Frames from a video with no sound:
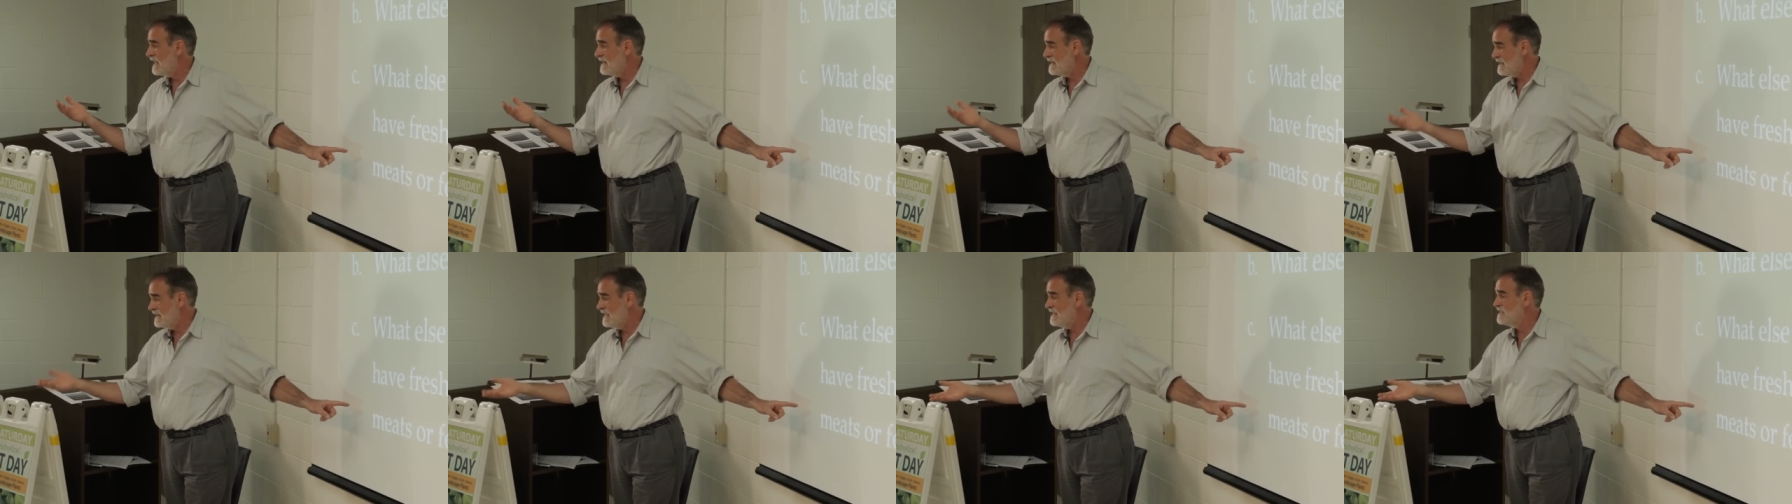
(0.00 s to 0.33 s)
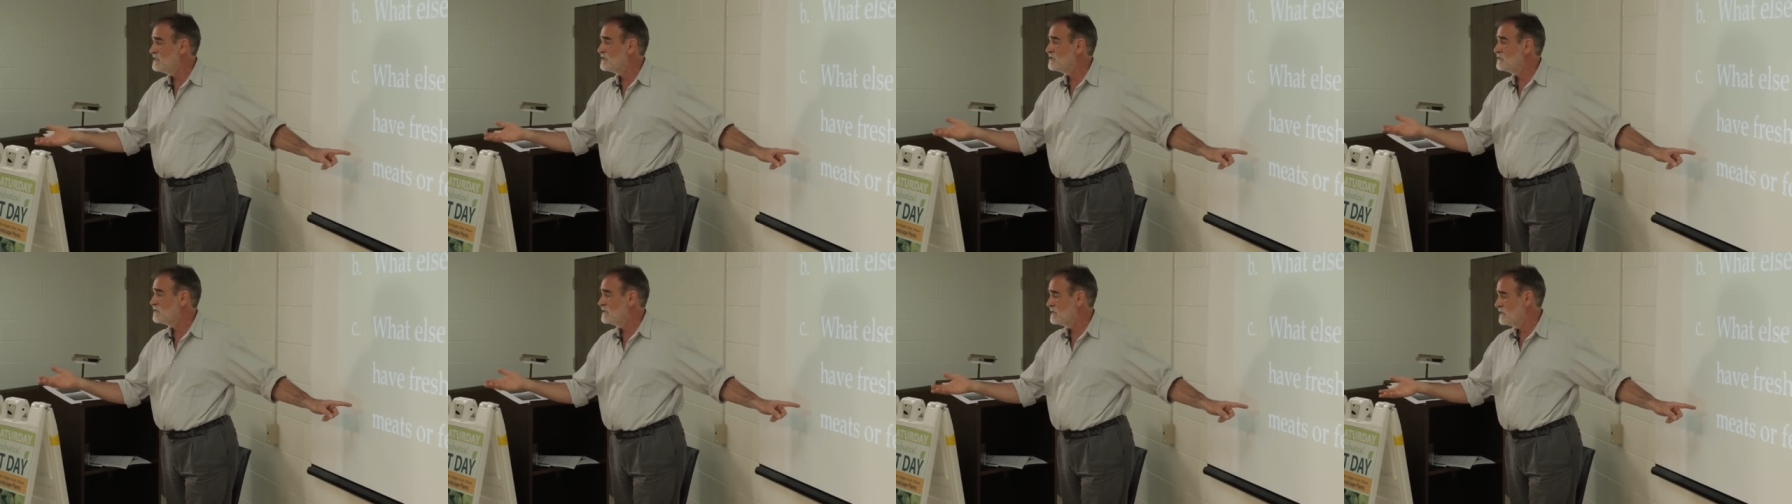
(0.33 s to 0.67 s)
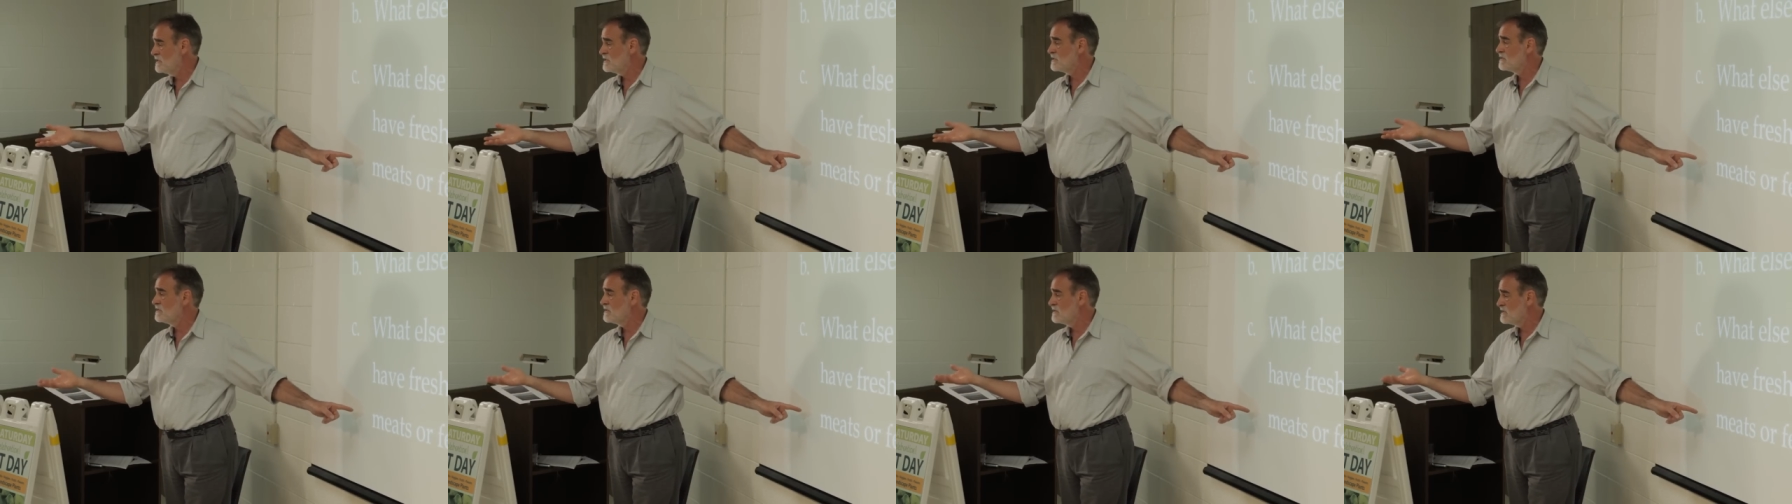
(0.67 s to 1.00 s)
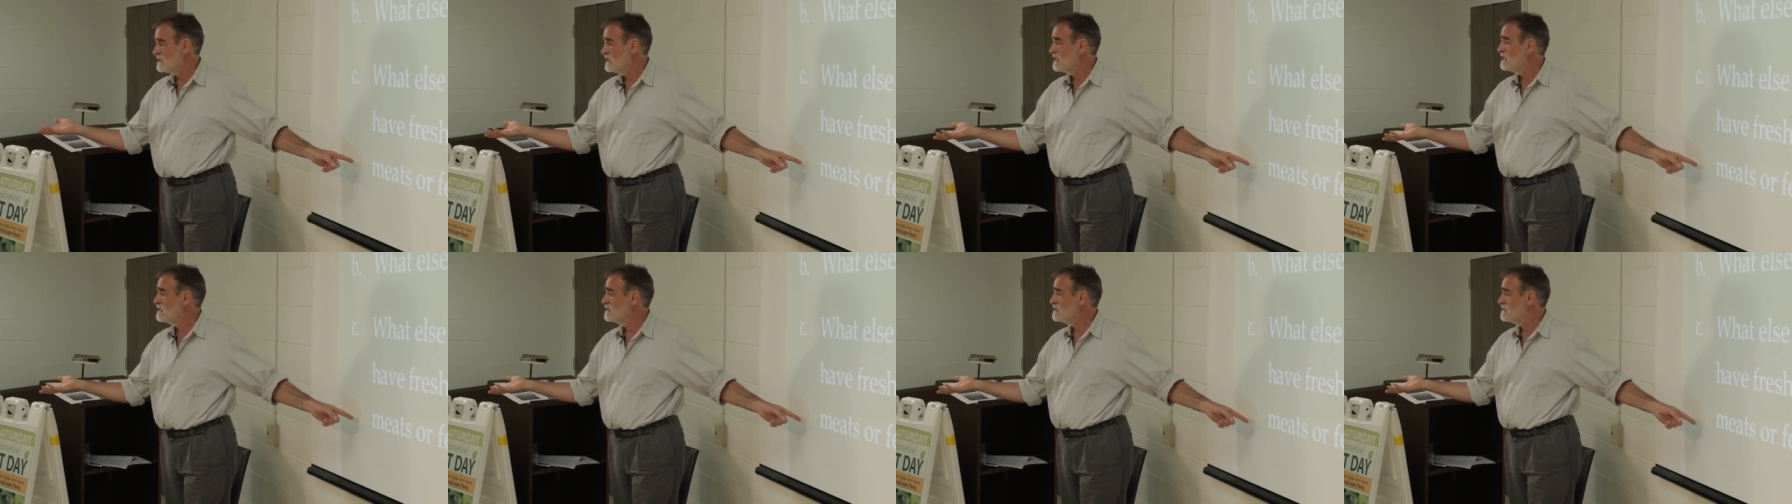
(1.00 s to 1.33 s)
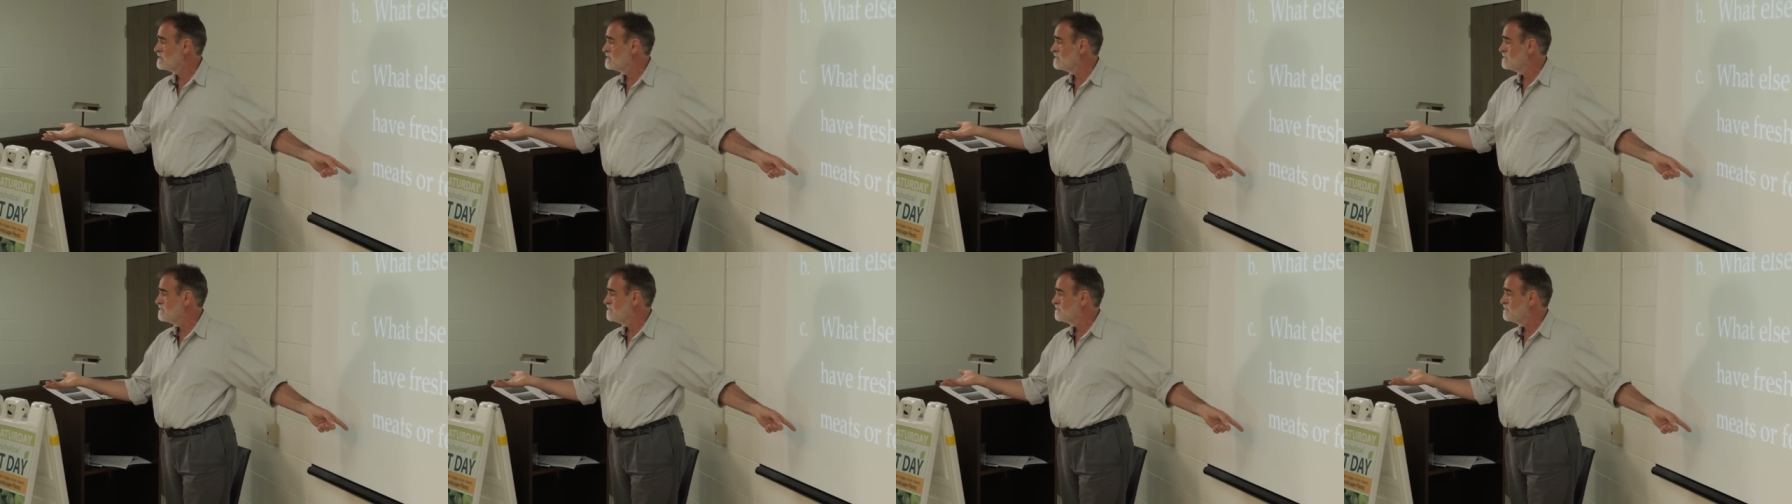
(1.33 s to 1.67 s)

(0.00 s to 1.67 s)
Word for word: leads to additional sales.